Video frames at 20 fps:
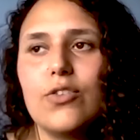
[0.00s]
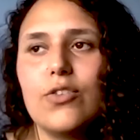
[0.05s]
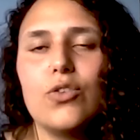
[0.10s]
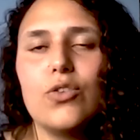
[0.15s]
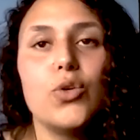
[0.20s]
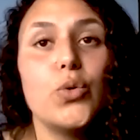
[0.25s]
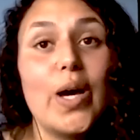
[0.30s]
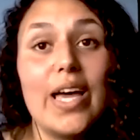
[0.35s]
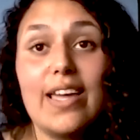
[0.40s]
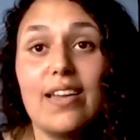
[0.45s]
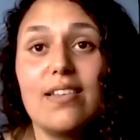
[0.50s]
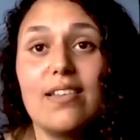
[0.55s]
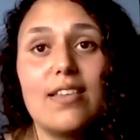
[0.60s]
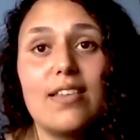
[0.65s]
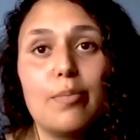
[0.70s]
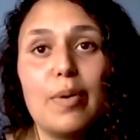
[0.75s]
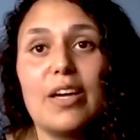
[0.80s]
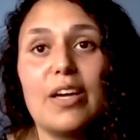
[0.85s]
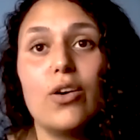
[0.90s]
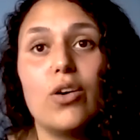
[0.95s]
know
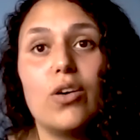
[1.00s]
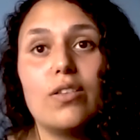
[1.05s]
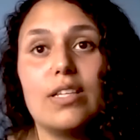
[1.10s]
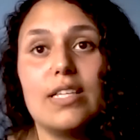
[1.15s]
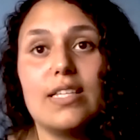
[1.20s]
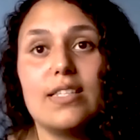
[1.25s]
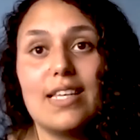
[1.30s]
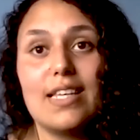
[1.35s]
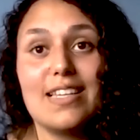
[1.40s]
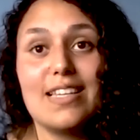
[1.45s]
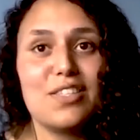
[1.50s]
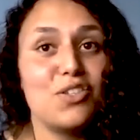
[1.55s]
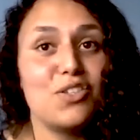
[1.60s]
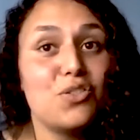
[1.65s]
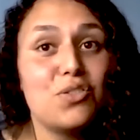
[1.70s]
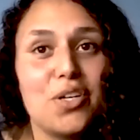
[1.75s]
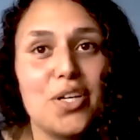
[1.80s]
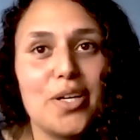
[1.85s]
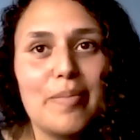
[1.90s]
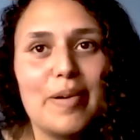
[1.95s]
anything about all these things that
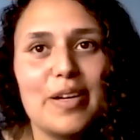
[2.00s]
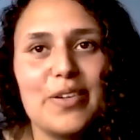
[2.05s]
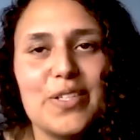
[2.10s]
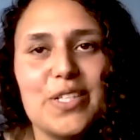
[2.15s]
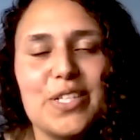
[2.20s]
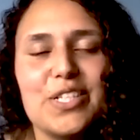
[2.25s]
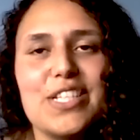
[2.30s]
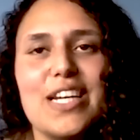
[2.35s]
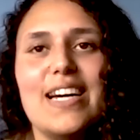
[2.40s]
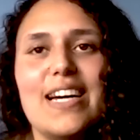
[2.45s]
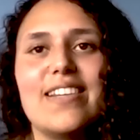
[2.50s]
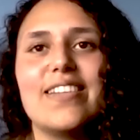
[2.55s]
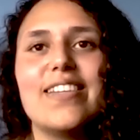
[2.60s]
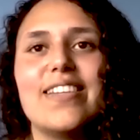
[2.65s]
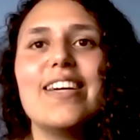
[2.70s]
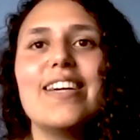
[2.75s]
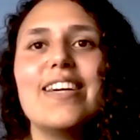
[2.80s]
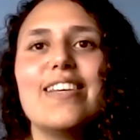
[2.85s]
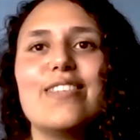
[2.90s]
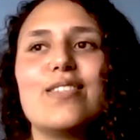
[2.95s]
you talk about on your channel,
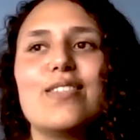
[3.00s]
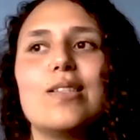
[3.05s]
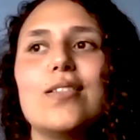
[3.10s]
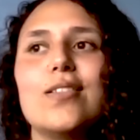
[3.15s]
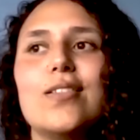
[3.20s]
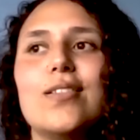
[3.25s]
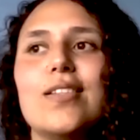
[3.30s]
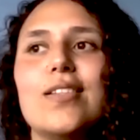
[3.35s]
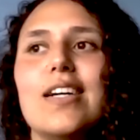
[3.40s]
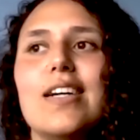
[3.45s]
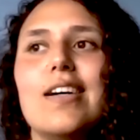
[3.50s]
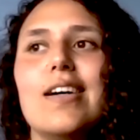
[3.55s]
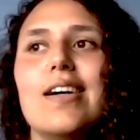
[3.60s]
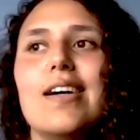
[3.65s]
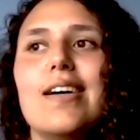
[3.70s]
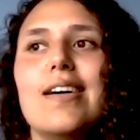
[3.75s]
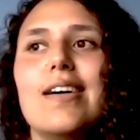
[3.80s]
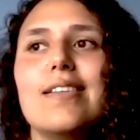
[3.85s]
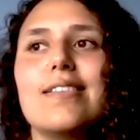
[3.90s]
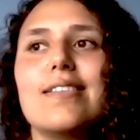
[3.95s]
so
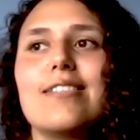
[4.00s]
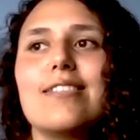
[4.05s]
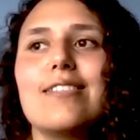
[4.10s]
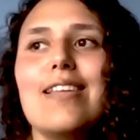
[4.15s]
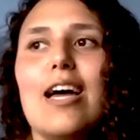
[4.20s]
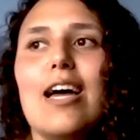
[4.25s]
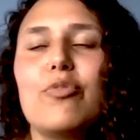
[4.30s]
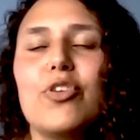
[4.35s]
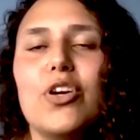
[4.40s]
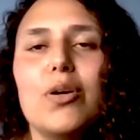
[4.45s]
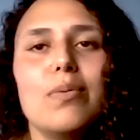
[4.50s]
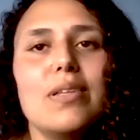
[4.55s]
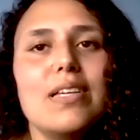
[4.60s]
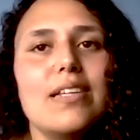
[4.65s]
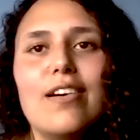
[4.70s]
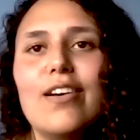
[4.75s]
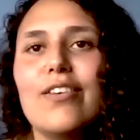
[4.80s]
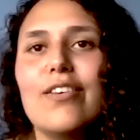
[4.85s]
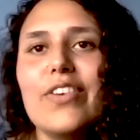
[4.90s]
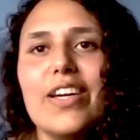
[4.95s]
I'm probably
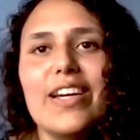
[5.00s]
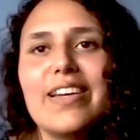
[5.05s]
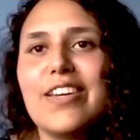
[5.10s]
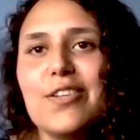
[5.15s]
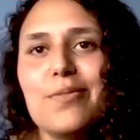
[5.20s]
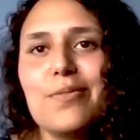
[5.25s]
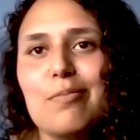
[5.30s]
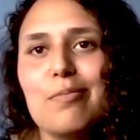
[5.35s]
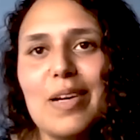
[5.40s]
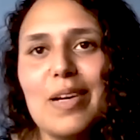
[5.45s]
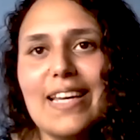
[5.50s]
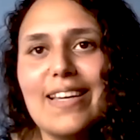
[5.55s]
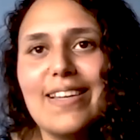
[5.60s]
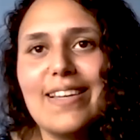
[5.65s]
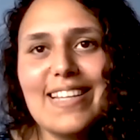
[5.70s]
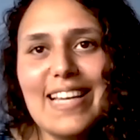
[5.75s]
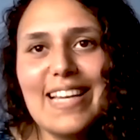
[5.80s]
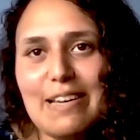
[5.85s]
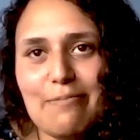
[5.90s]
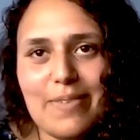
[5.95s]
not very good with money.
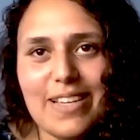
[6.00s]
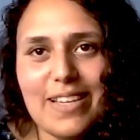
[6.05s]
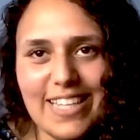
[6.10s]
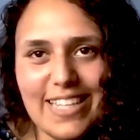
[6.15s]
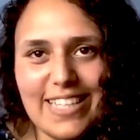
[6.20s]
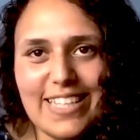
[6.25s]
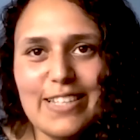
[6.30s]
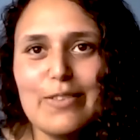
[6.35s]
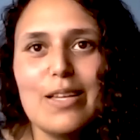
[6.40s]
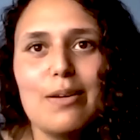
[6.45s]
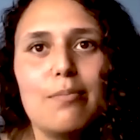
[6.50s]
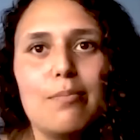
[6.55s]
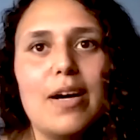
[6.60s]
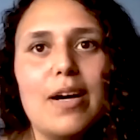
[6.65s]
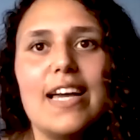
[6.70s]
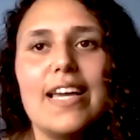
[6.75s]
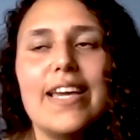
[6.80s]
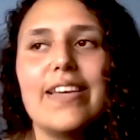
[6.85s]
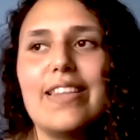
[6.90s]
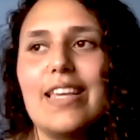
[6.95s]

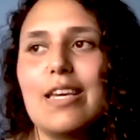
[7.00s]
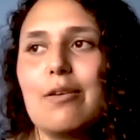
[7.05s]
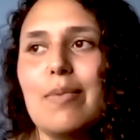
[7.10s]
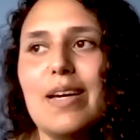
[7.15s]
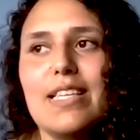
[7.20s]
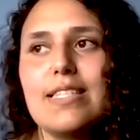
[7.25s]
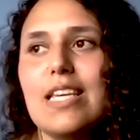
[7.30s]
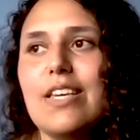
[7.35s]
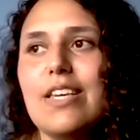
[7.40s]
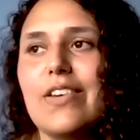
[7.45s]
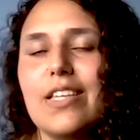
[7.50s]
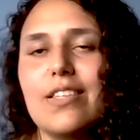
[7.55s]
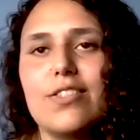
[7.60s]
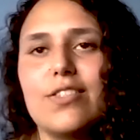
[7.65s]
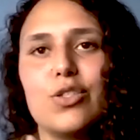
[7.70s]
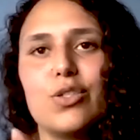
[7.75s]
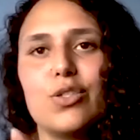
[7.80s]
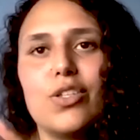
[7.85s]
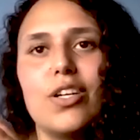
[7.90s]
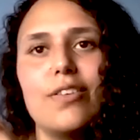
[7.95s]
my savings
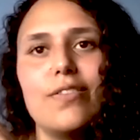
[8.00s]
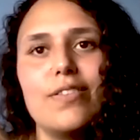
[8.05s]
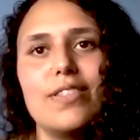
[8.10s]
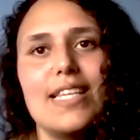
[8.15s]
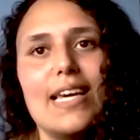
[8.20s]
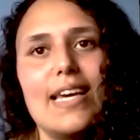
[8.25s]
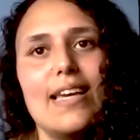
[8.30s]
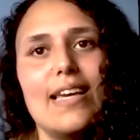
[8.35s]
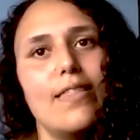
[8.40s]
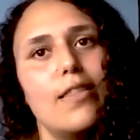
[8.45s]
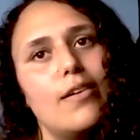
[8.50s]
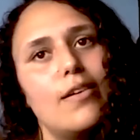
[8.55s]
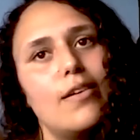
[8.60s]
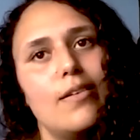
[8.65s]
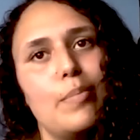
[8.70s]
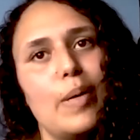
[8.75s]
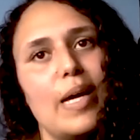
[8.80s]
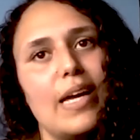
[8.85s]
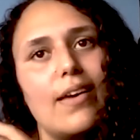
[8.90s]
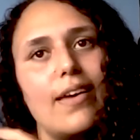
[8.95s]
just sort of sit in the
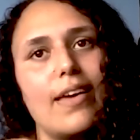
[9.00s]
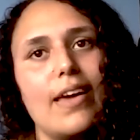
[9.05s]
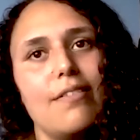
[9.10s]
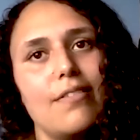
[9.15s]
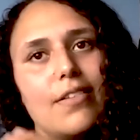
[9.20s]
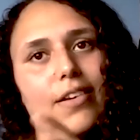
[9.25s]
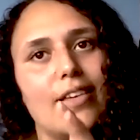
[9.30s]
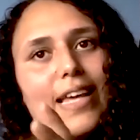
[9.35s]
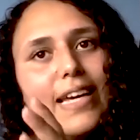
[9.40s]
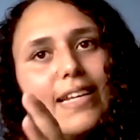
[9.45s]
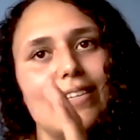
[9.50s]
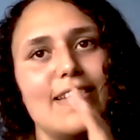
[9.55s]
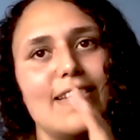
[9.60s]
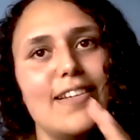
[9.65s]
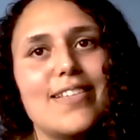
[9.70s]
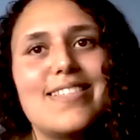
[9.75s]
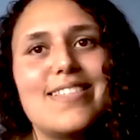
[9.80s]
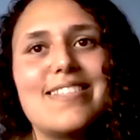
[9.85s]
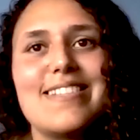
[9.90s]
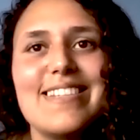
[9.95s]
bank account collecting
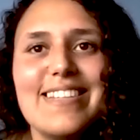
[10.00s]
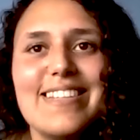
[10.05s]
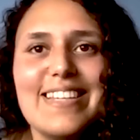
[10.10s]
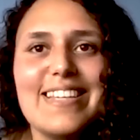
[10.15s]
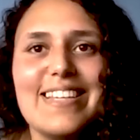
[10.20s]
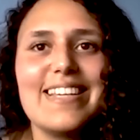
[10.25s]
dust.